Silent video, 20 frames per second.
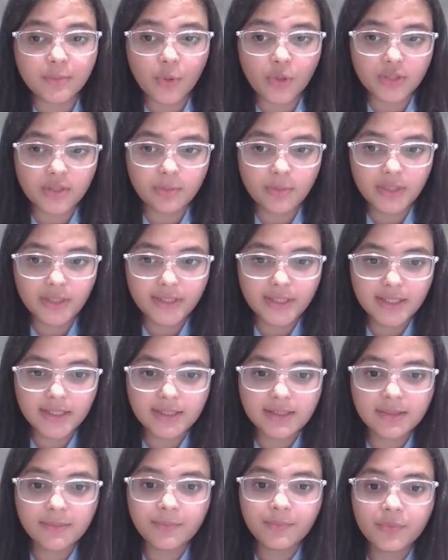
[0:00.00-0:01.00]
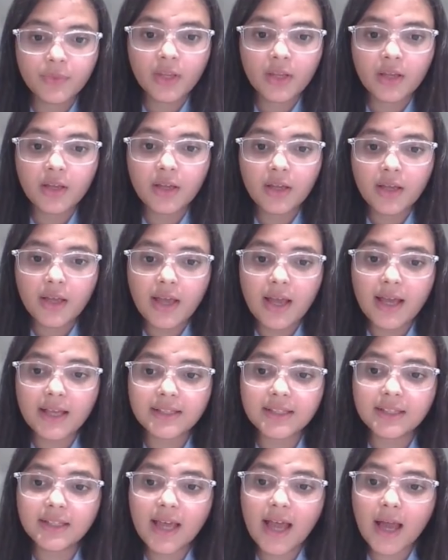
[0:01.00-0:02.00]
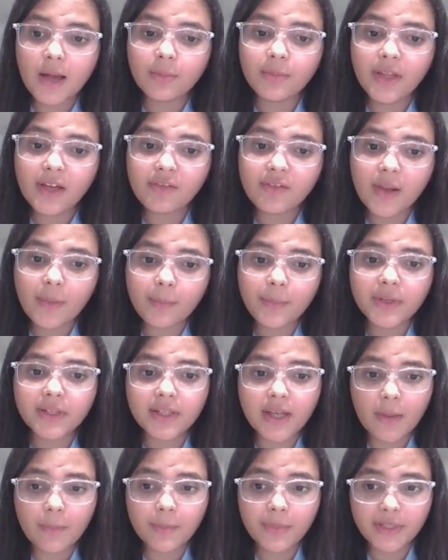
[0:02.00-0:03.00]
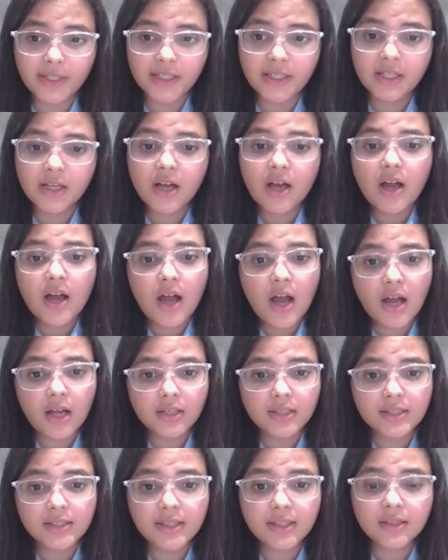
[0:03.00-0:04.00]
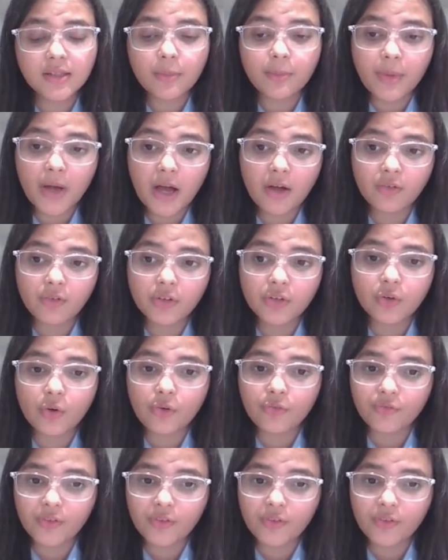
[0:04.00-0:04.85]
possibilities. As an app development company, harnessing the power of